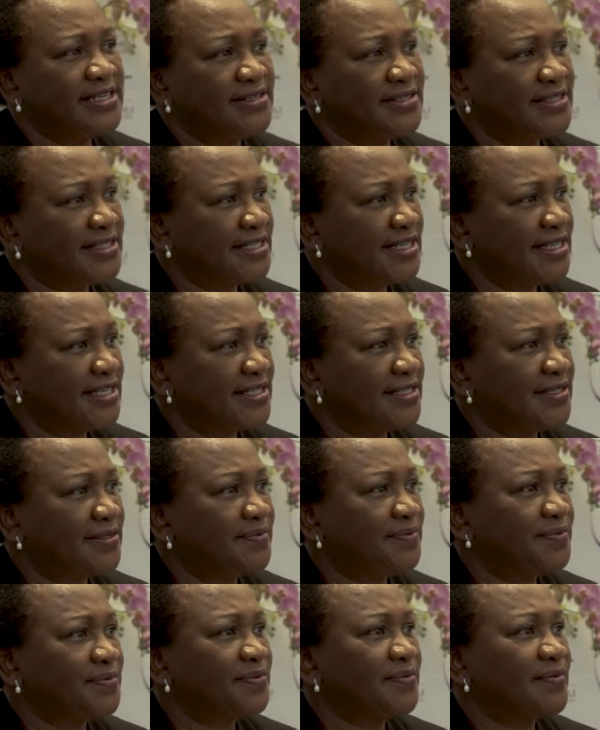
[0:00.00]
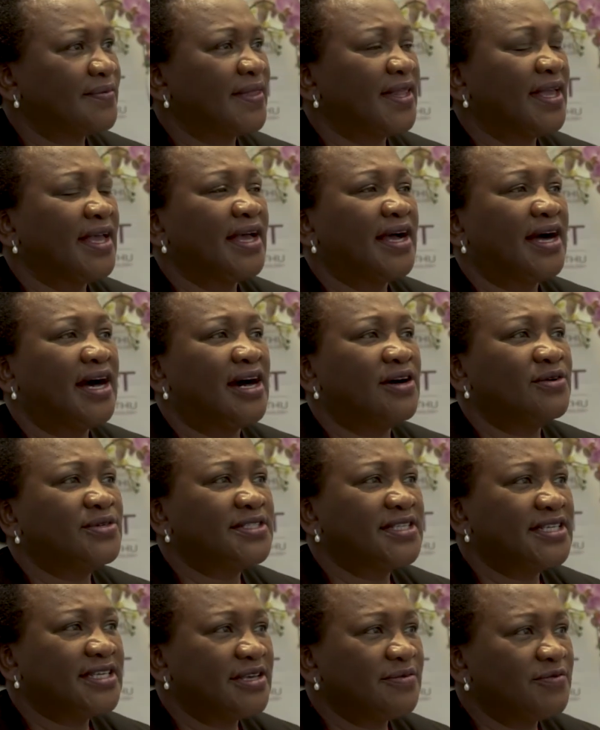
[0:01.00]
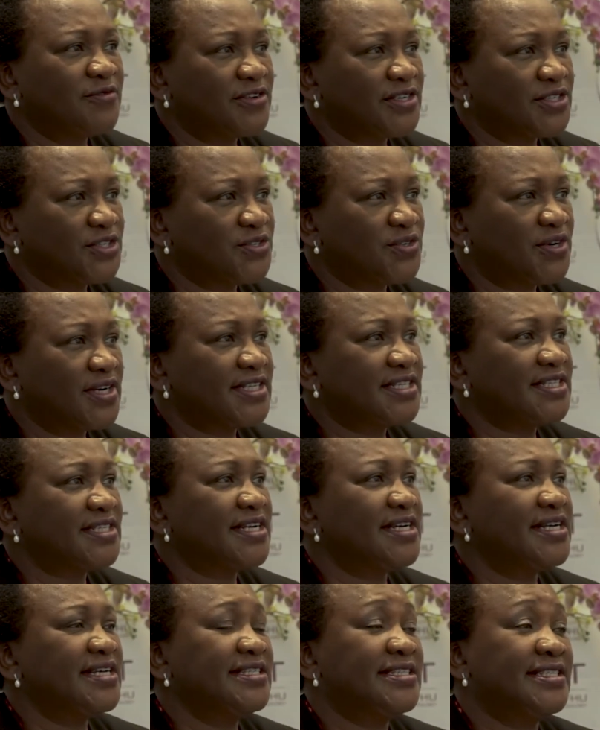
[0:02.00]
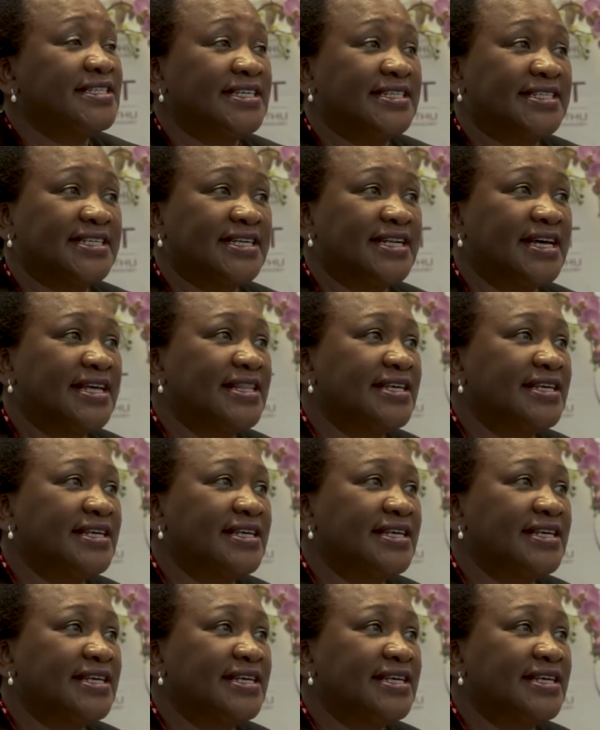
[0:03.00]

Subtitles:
state. Housing infrastructure is yet another